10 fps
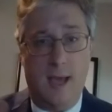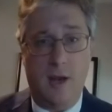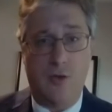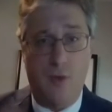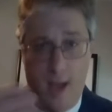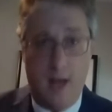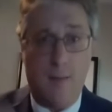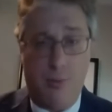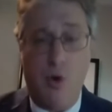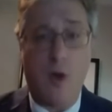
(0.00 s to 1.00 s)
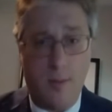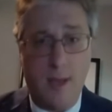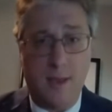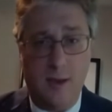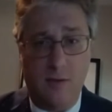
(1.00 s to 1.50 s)
can create a program
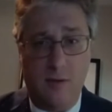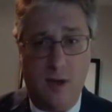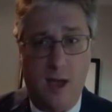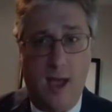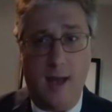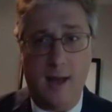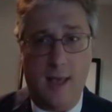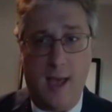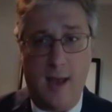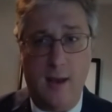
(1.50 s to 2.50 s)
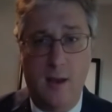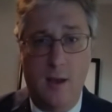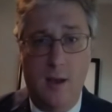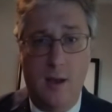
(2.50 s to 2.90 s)
like this and can